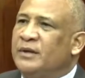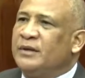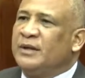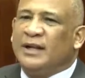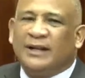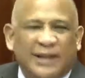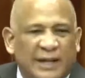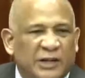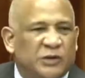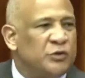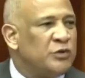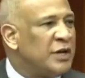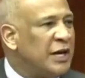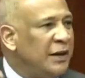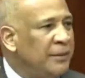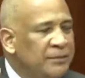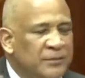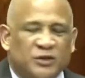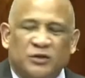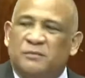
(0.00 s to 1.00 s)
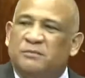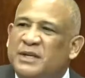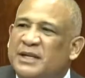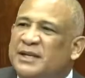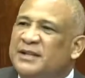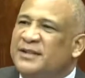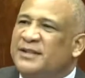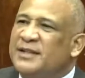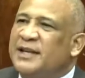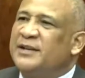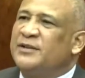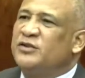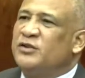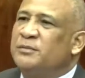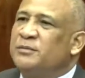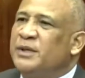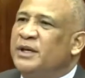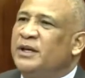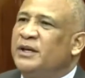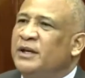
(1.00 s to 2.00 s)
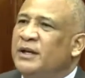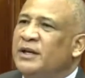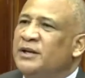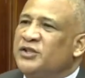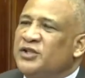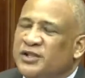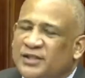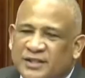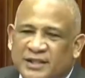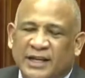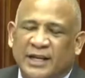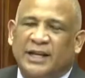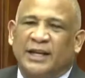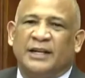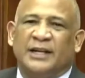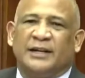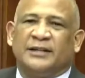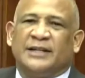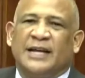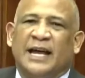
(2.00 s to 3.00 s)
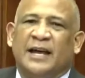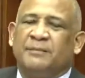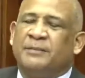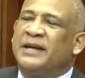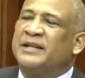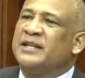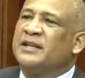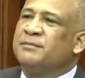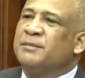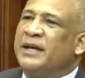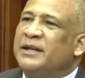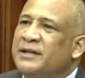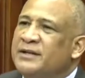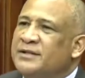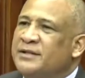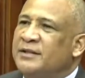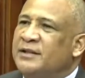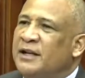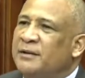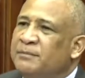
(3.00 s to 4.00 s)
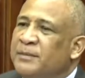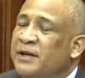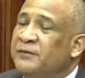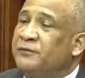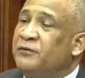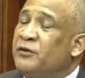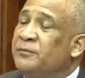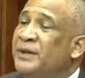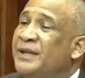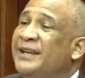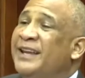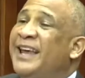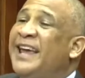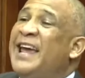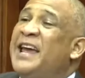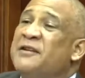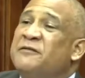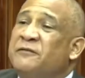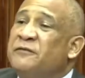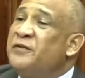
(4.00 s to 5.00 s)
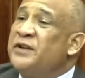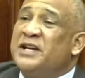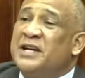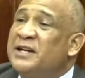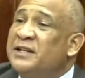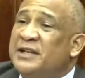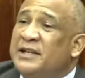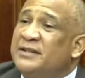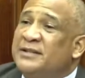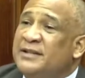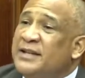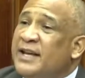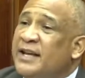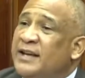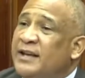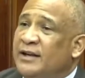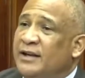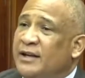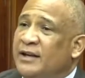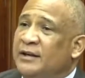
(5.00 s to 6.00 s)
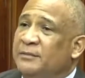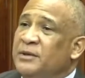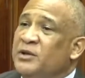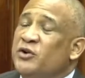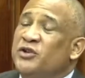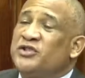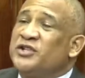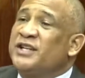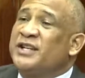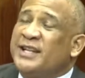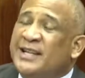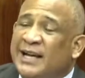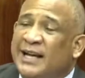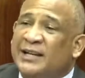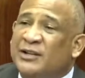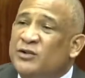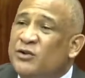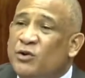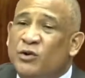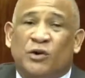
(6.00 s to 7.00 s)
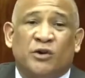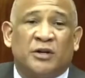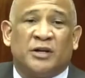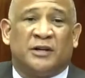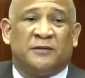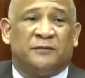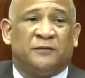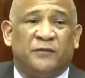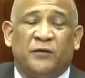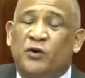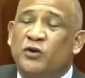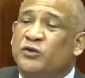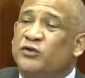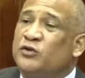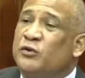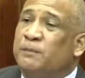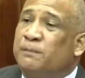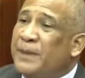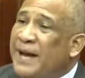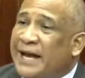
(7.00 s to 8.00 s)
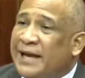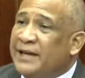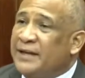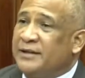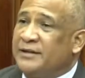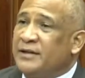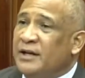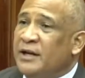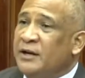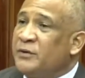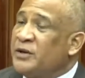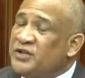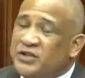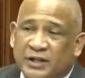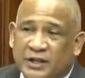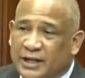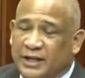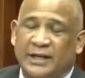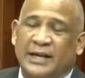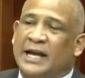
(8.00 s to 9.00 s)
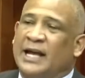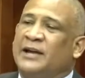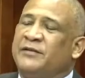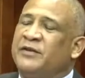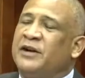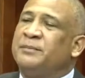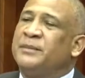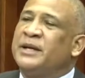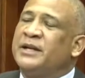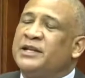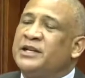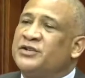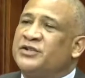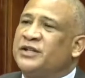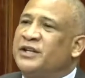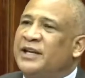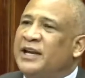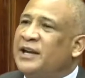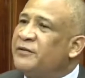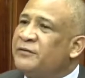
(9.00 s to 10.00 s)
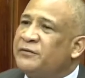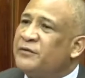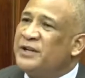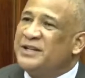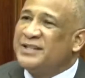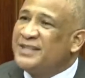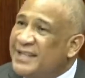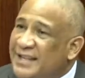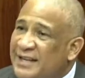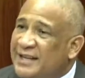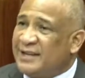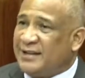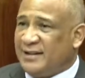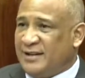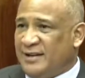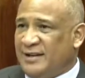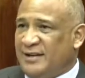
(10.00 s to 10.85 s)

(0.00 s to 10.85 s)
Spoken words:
The lady who came to me and said to me, she's taking her diabetic medicine and metformin every other day because she can no longer afford to buy it when she can have her medication every day.